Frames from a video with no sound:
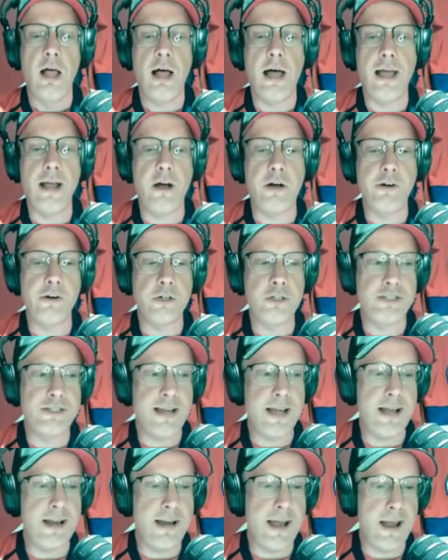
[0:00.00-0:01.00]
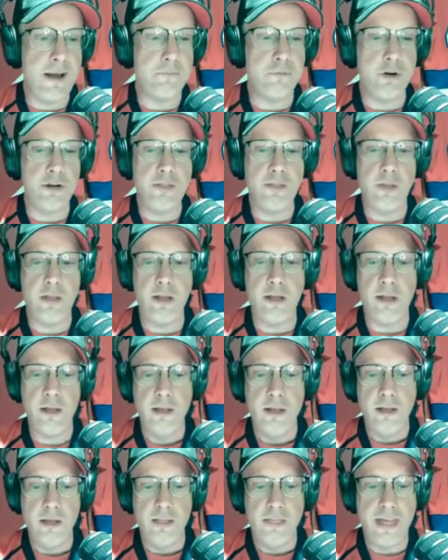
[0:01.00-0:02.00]
I understand
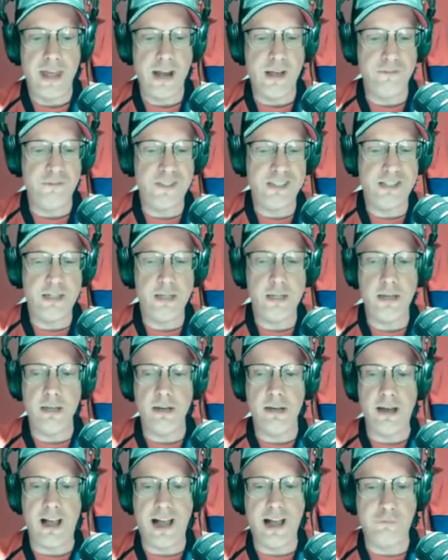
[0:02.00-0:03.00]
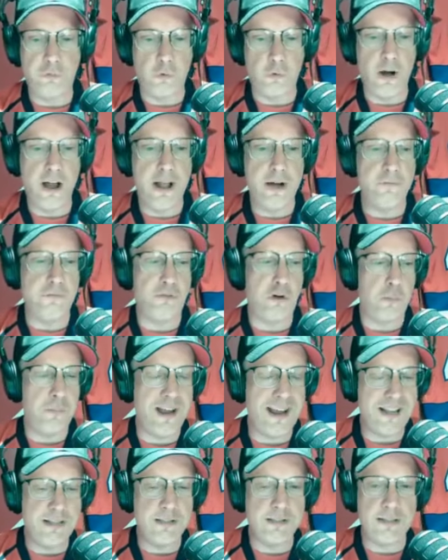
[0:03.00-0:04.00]
everything that I've seen, I've read
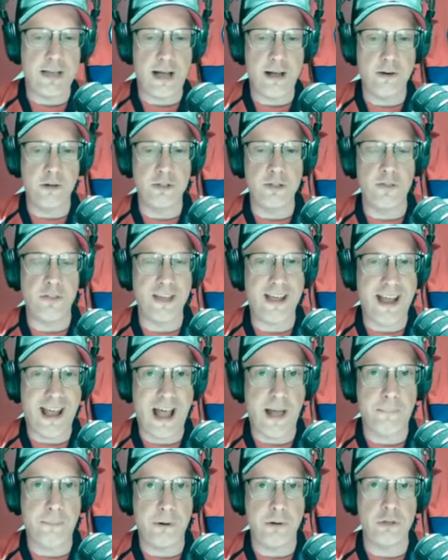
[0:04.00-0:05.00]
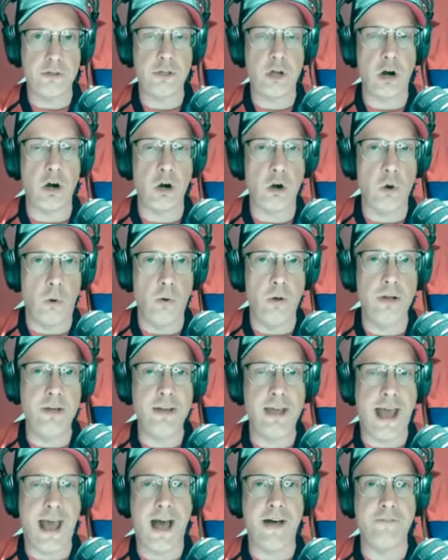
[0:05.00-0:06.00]
from insiders, that the Capitals are
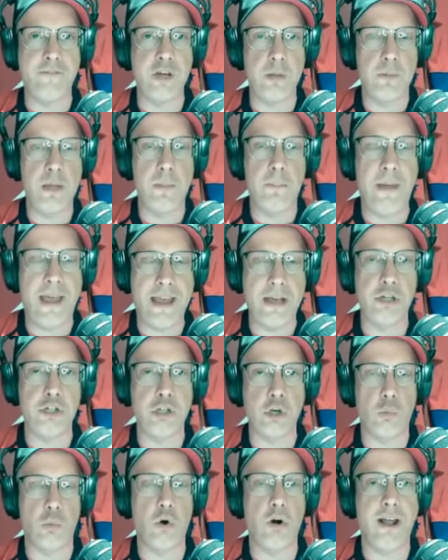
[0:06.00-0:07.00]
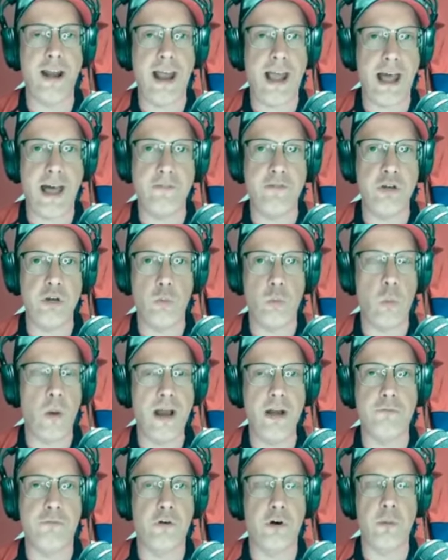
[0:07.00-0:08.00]
going to have to be patient. We're going to have to
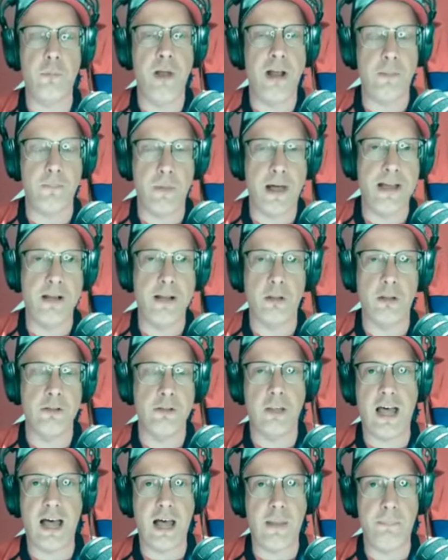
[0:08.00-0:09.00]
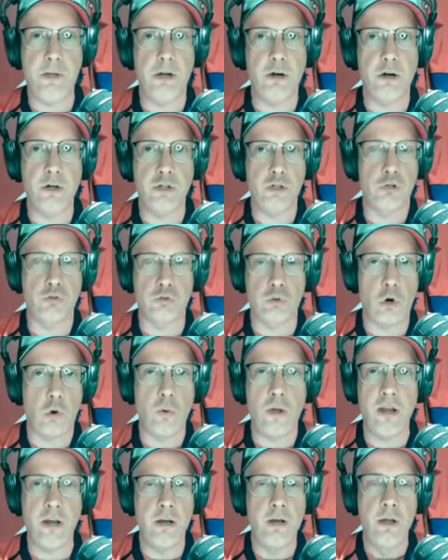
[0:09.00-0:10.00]
wait for McMichael and Lapierre to
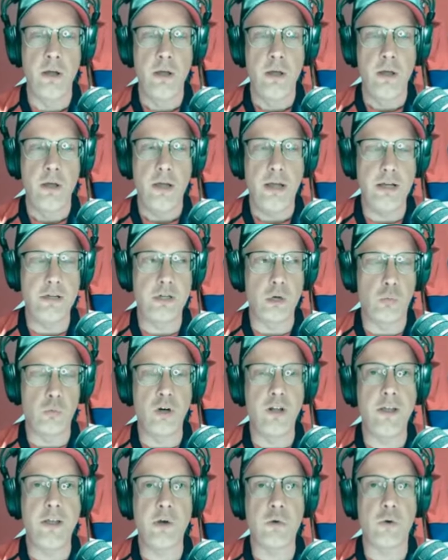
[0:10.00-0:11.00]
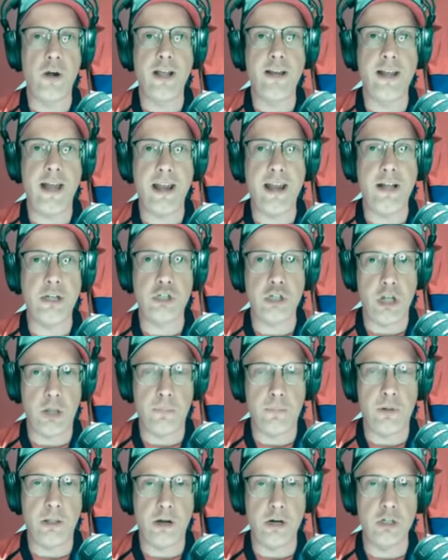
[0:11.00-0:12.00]
grow into really great
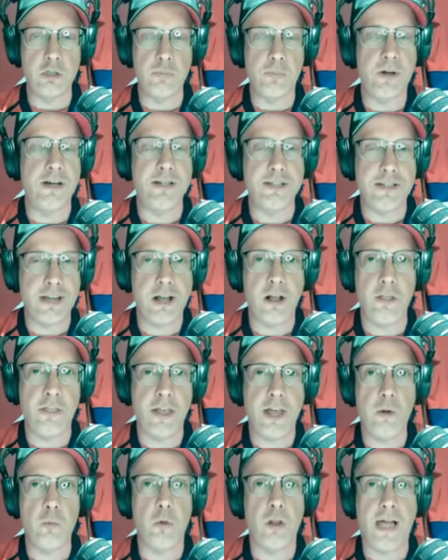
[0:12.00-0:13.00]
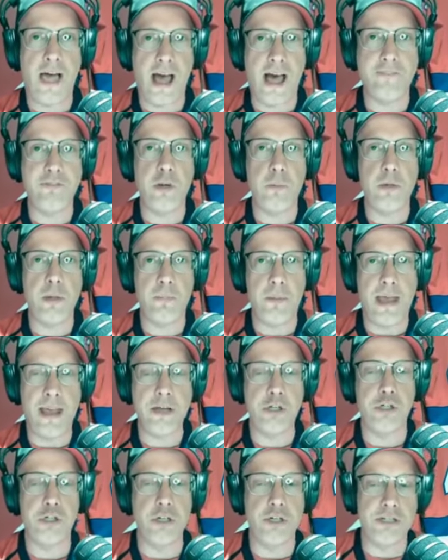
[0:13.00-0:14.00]
NHL players. But until then, we'll have to be
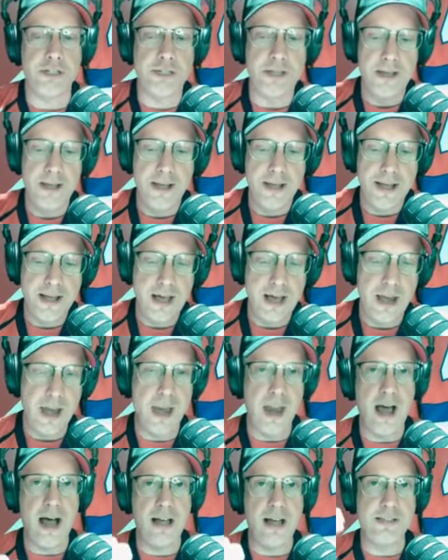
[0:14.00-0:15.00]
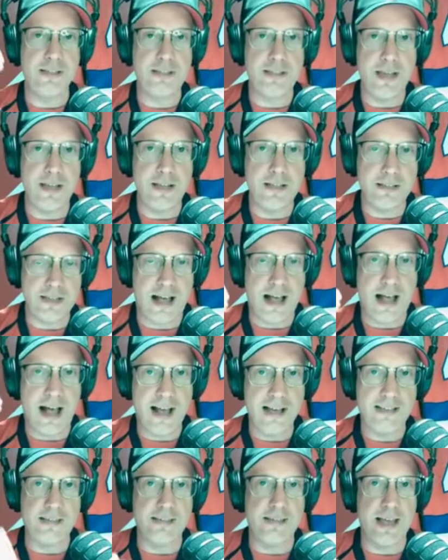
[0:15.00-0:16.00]
patient. Nonsense,
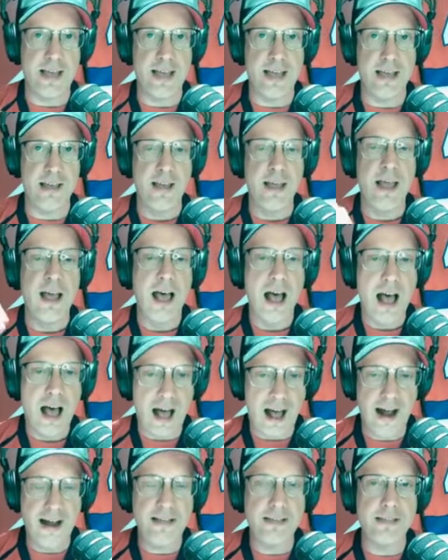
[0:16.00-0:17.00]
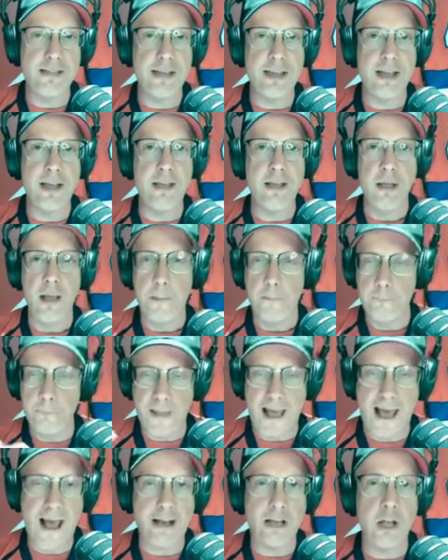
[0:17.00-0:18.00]
I say. I say,
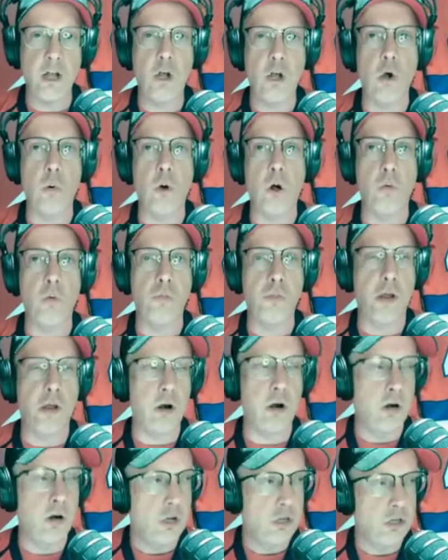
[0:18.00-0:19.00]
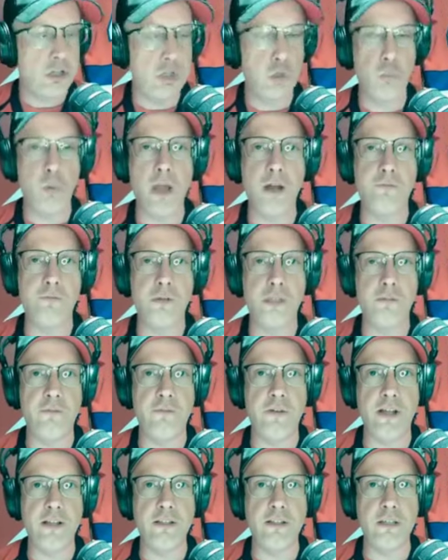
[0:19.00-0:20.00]
Mac, go out there, swing for
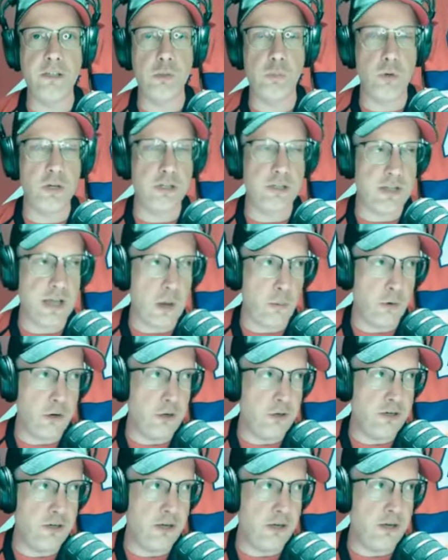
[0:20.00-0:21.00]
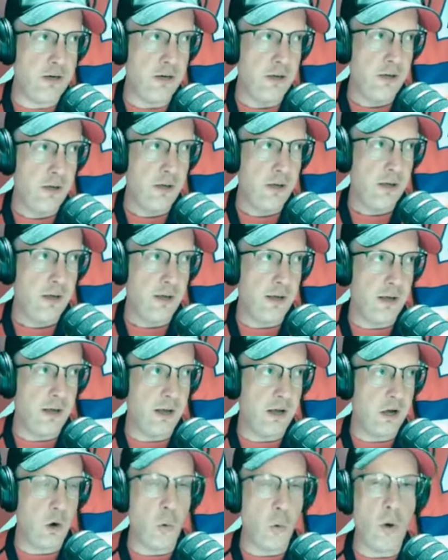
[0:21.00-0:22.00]
the fences. We saw what you did
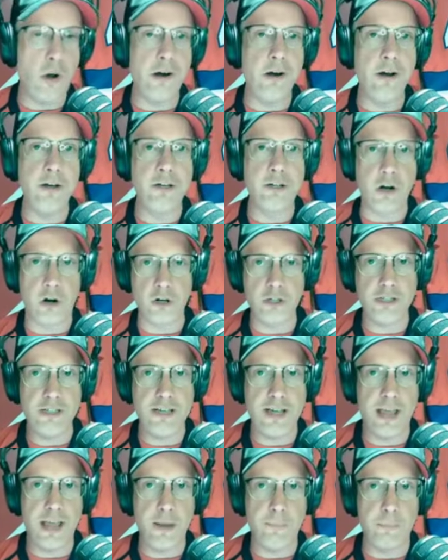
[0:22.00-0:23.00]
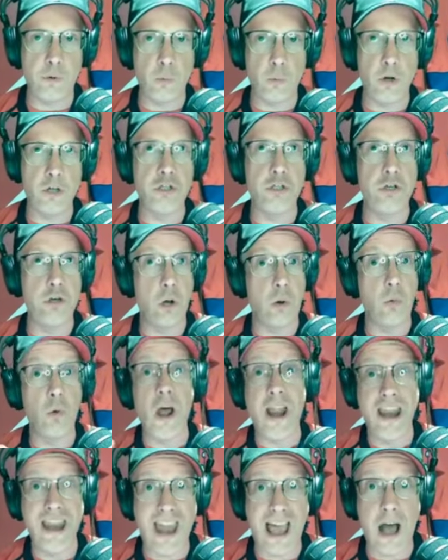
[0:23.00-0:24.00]
acquiring Darcy Kemper, which, you
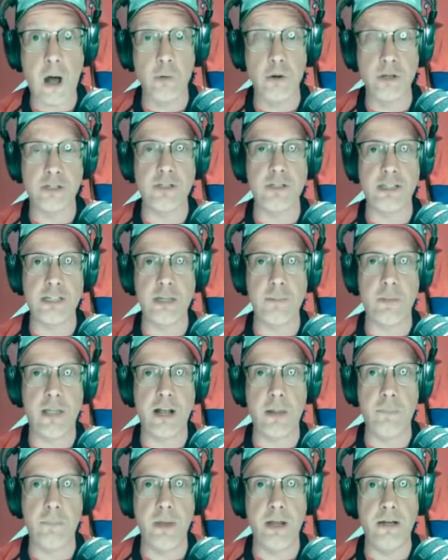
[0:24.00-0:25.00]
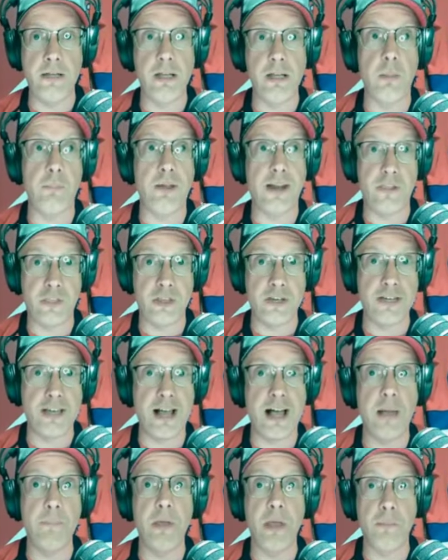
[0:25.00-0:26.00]
know, now doesn't seem like a big deal, but at the
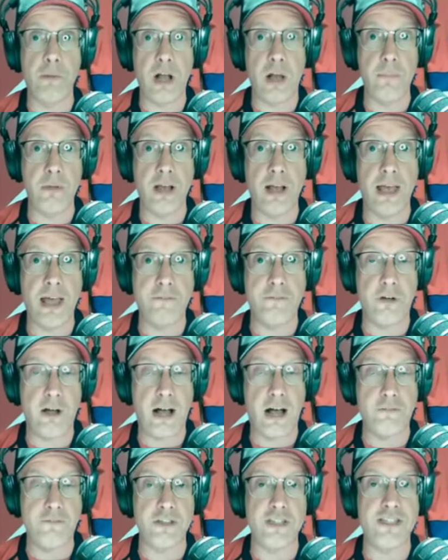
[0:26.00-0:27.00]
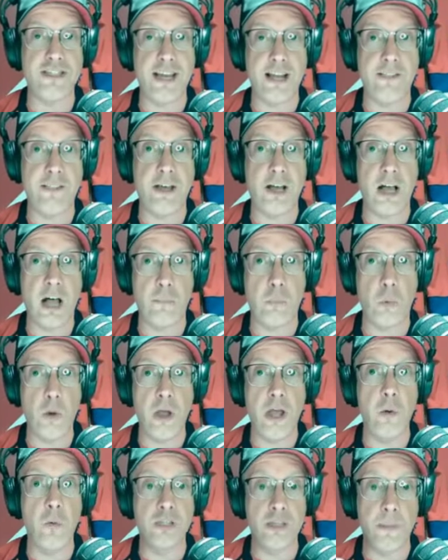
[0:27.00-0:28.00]
time, him coming off a Stanley Cup
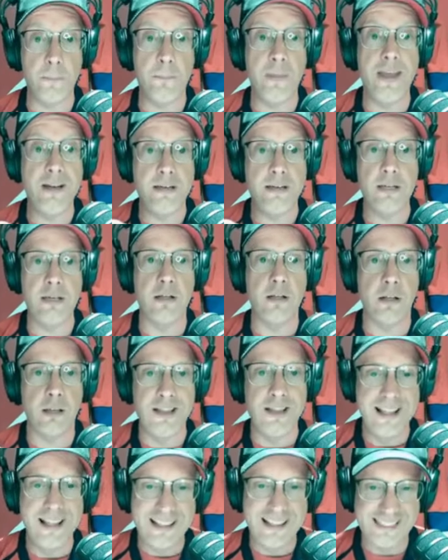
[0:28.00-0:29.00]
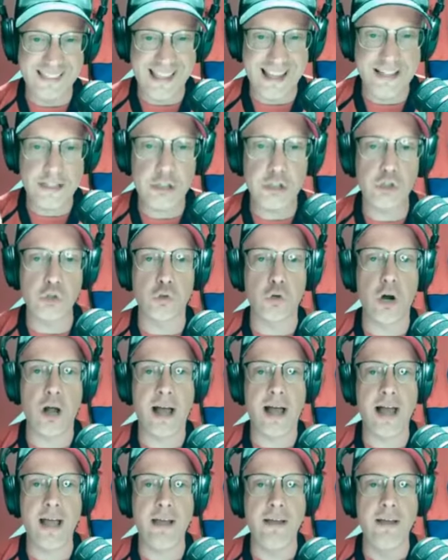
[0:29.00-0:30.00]
win was a big deal. Let's
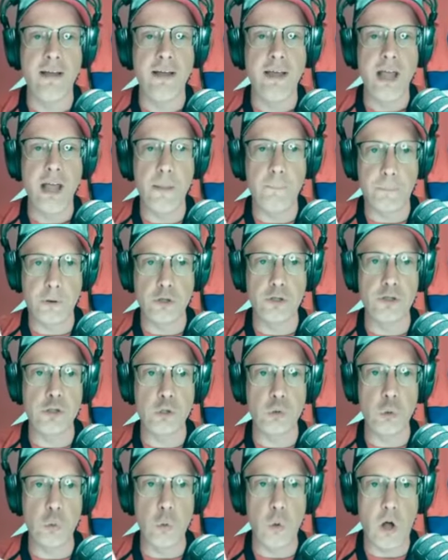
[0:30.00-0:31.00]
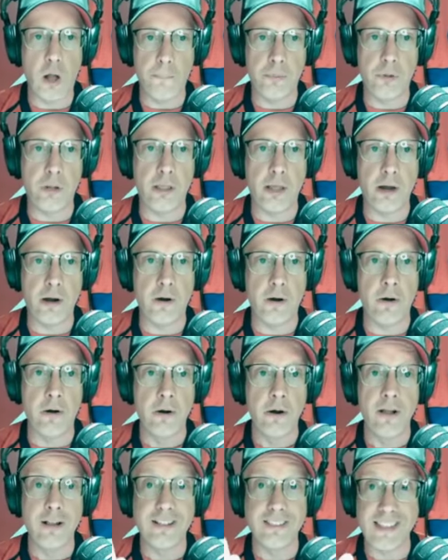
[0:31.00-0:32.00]
try and pursue a
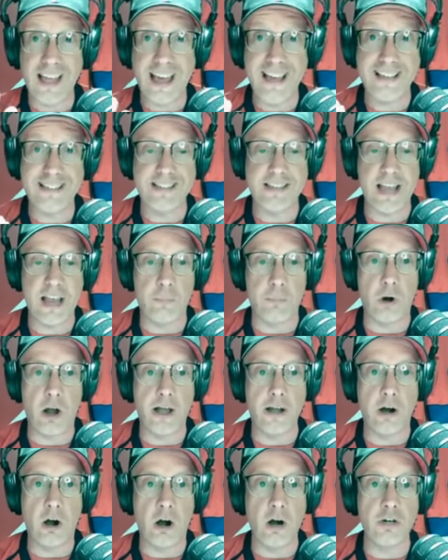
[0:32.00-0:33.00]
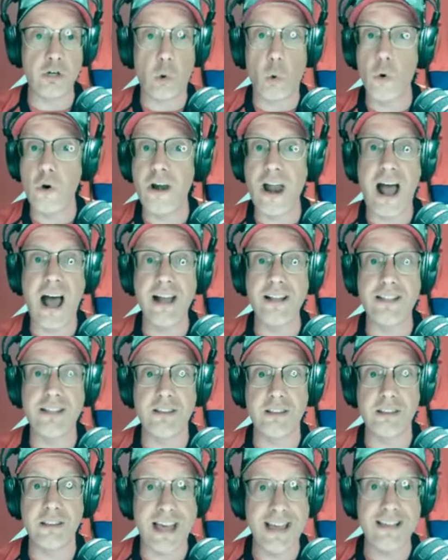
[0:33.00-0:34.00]
player like Sam Reinhart, or
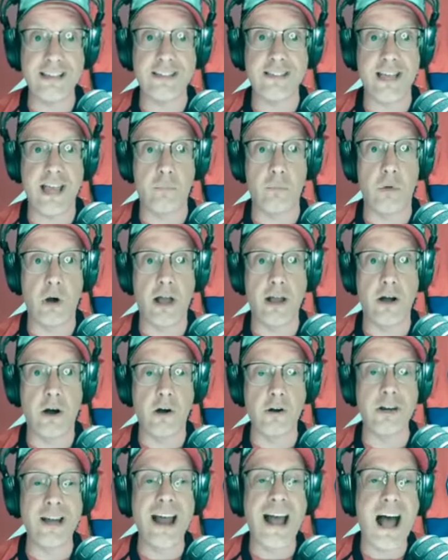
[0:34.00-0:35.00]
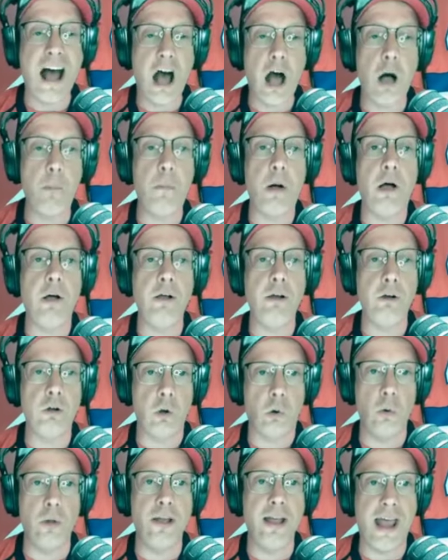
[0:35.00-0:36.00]
not like Sam Reinhart. How about
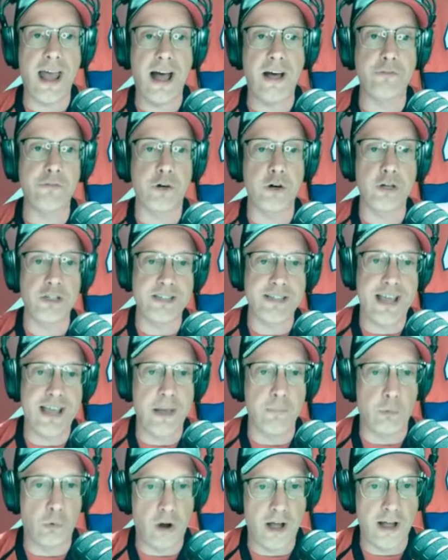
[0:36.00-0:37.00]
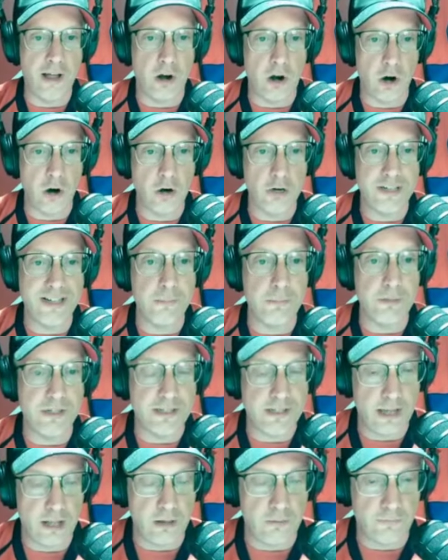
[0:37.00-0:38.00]
going after Sam Reinhart
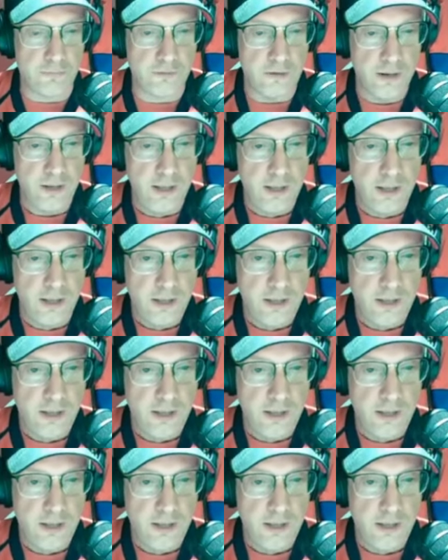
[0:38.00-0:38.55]
himself?